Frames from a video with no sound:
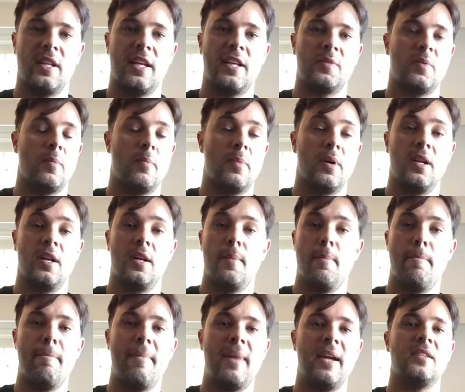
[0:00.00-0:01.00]
a Les Paul, but an
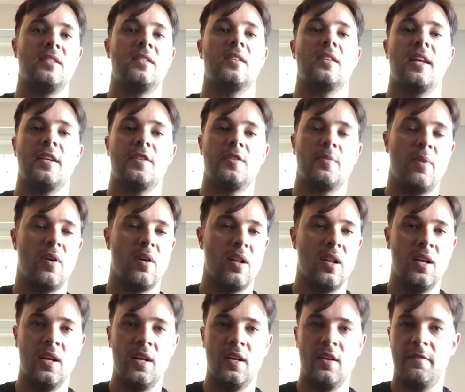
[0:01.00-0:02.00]
amazing Les
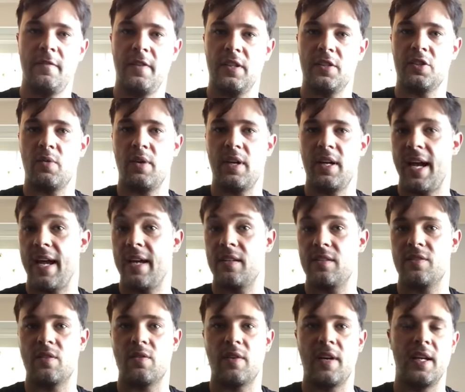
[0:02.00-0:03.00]
Paul. Feels great,
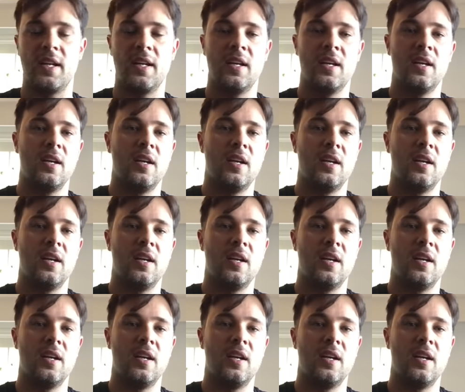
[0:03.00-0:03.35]
handles great.